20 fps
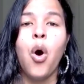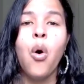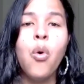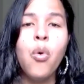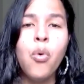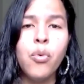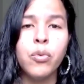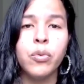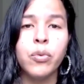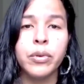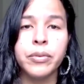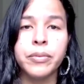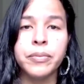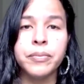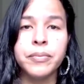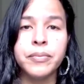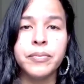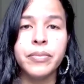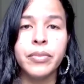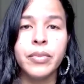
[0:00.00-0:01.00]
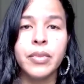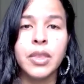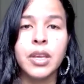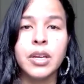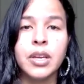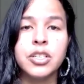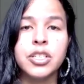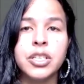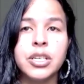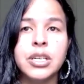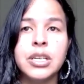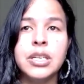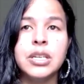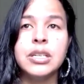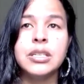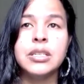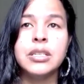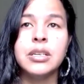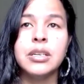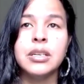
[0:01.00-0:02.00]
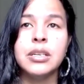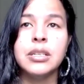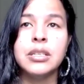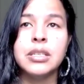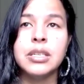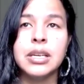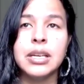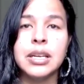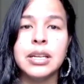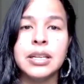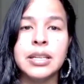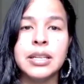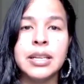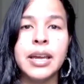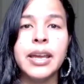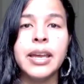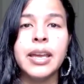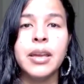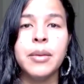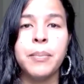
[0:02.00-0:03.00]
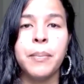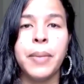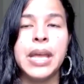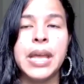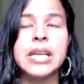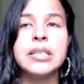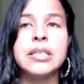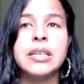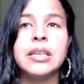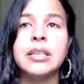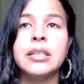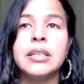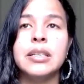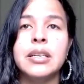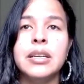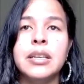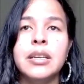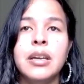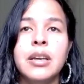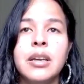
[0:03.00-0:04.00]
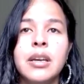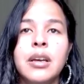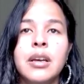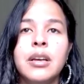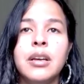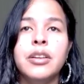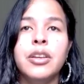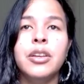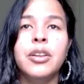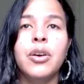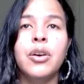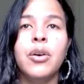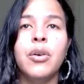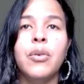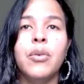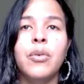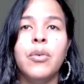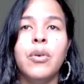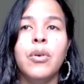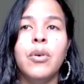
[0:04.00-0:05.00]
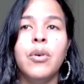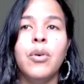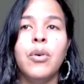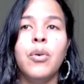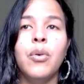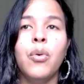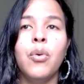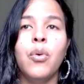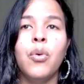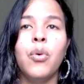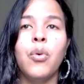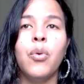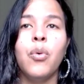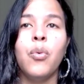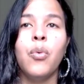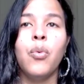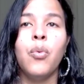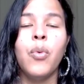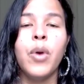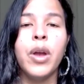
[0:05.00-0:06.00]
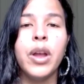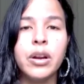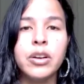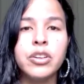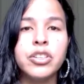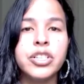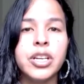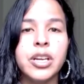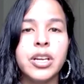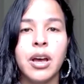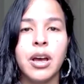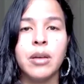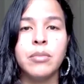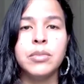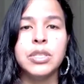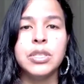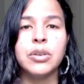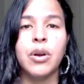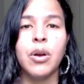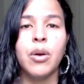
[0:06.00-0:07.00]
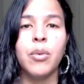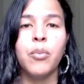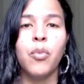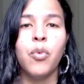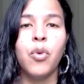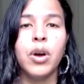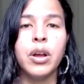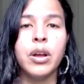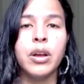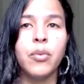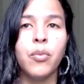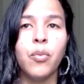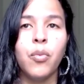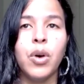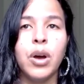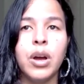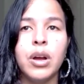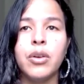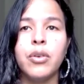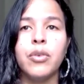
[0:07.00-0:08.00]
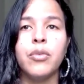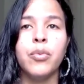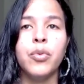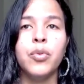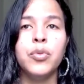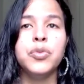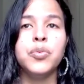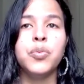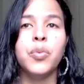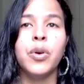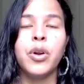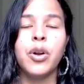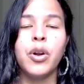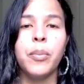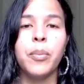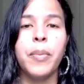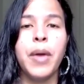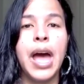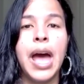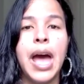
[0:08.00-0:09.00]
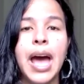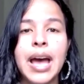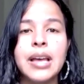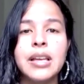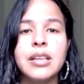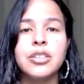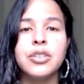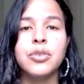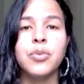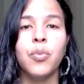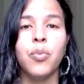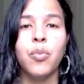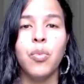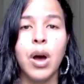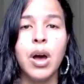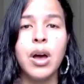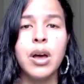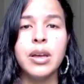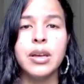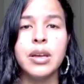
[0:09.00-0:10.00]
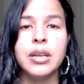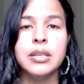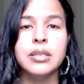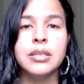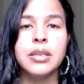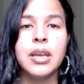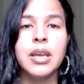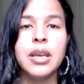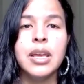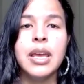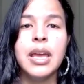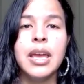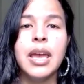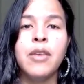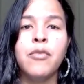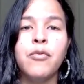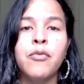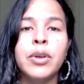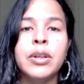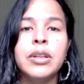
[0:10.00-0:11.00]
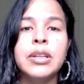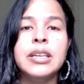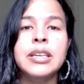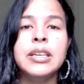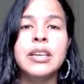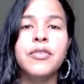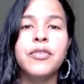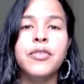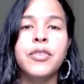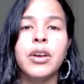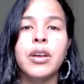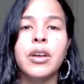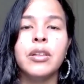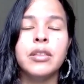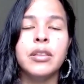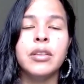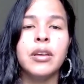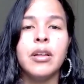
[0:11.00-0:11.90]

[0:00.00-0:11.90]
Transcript: own, she needed to claim basically, you know where she comes from, what her roots, what her past was, and really give the